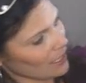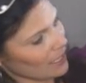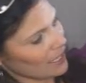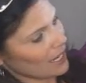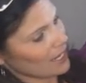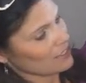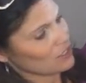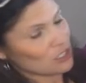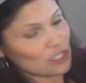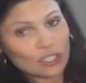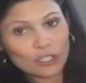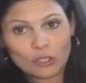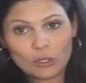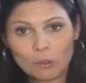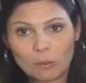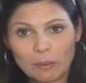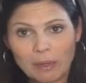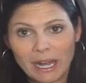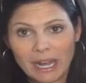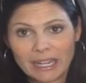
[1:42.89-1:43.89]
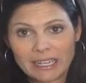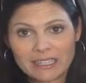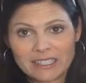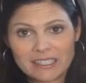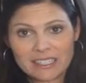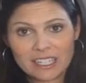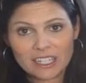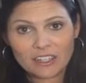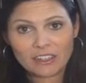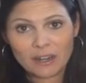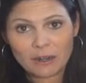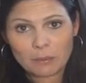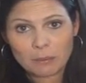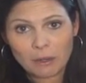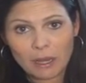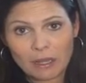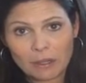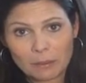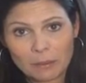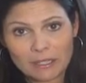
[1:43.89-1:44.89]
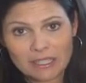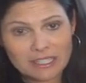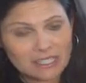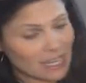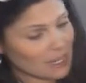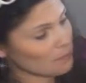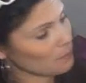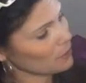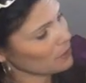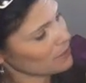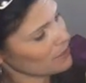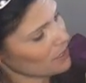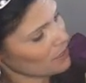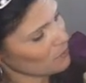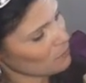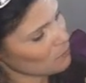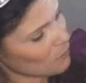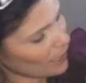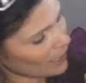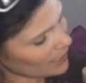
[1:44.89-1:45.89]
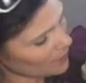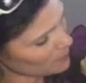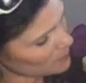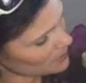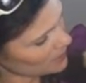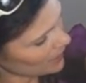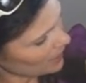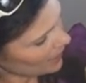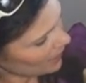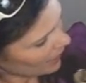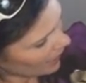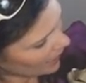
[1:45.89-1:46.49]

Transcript: It has two pockets here. I would probably put diapers and wipes